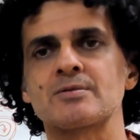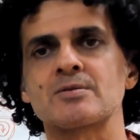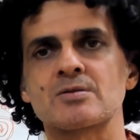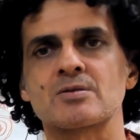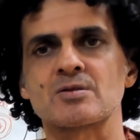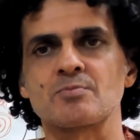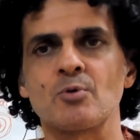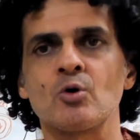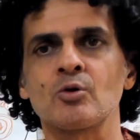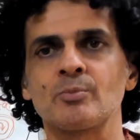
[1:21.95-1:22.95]

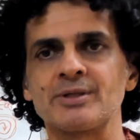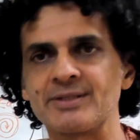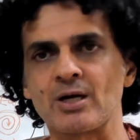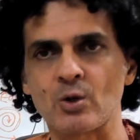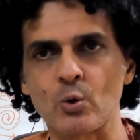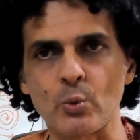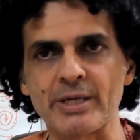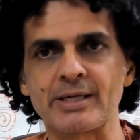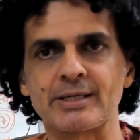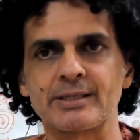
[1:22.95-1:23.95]
small but they are
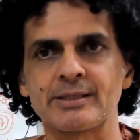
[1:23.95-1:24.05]
quick.